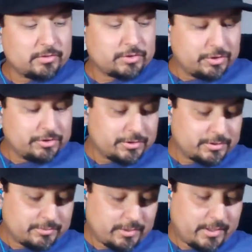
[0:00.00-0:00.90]

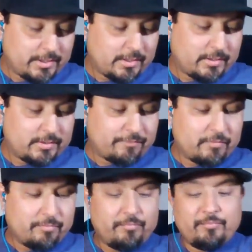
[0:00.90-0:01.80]
churches and
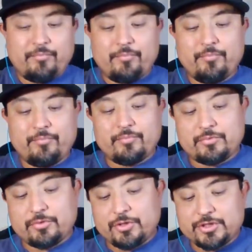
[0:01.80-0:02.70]
different
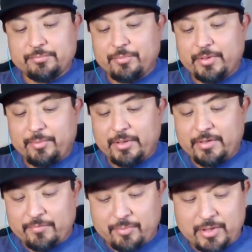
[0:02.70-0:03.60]
Christian
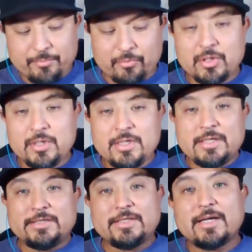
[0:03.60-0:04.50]
believing people
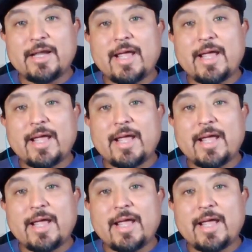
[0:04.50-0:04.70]
didn't